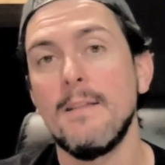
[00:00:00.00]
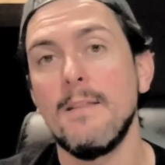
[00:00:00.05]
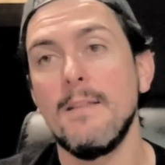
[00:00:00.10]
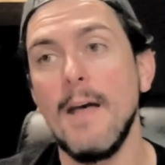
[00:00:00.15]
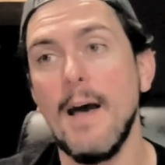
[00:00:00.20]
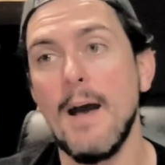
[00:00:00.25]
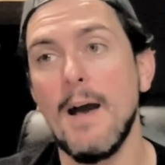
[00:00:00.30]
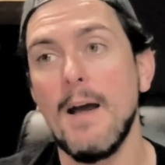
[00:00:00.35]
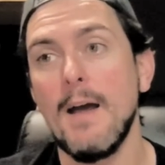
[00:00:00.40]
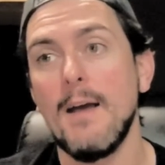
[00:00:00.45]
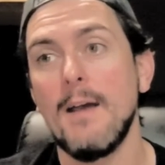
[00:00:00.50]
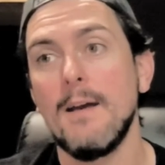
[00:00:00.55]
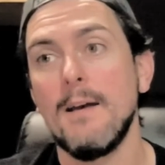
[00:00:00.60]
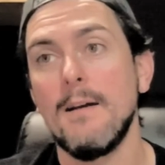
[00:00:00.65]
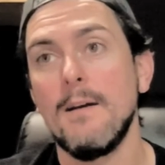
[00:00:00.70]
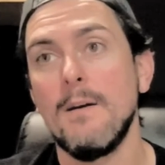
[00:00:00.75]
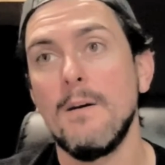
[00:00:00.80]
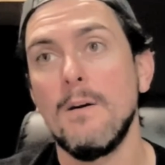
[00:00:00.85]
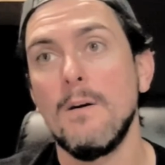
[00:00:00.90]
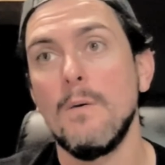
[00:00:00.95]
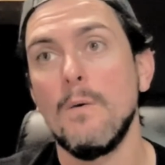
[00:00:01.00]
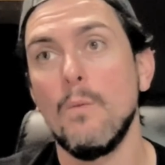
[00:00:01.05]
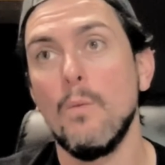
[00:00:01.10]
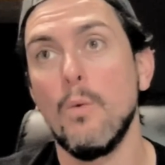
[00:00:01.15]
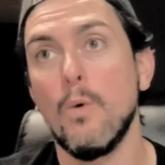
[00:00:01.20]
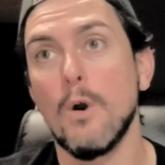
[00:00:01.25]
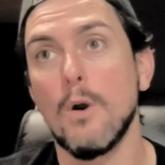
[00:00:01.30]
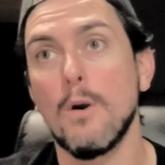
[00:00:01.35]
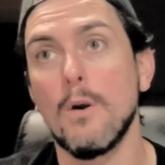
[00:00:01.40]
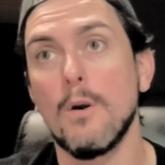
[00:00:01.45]
that
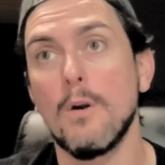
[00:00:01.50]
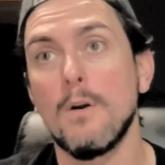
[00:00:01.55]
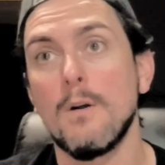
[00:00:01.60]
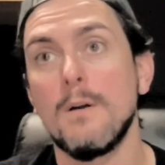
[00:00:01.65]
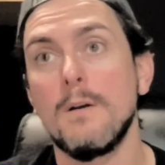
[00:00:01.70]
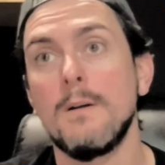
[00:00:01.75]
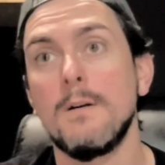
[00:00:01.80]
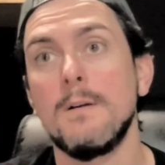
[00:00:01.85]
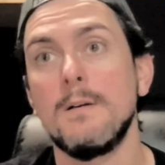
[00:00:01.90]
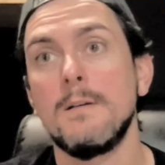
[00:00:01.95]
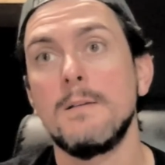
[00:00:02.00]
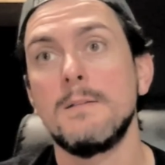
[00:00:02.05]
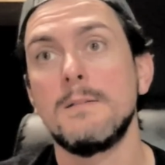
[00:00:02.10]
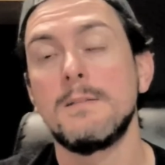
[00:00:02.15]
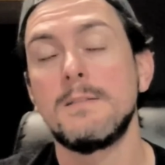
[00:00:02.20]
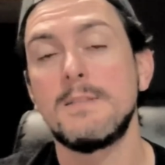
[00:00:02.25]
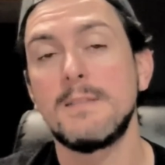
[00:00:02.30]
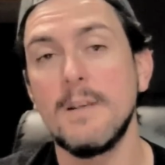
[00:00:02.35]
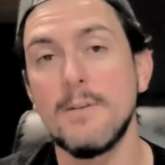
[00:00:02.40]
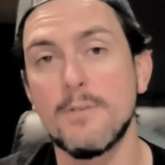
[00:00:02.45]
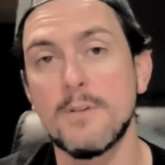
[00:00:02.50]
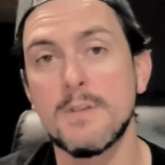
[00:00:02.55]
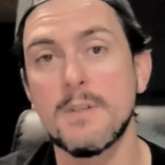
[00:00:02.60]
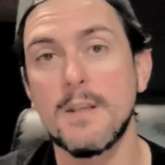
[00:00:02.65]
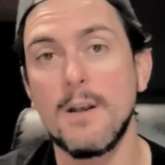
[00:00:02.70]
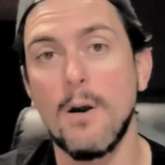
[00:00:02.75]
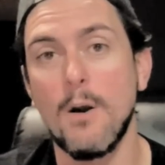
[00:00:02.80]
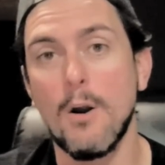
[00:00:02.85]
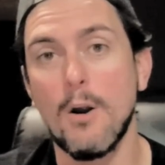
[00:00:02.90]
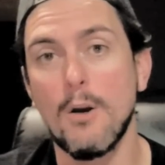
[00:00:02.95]
were seriously
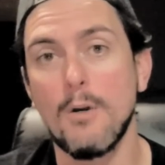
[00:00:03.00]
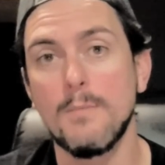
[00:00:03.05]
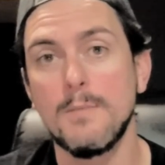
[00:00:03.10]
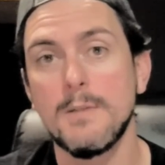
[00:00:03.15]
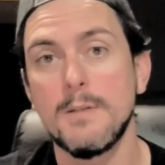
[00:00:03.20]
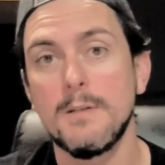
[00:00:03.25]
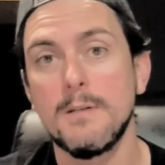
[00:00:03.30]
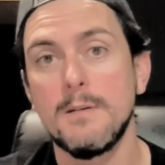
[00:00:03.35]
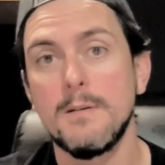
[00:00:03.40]
harmed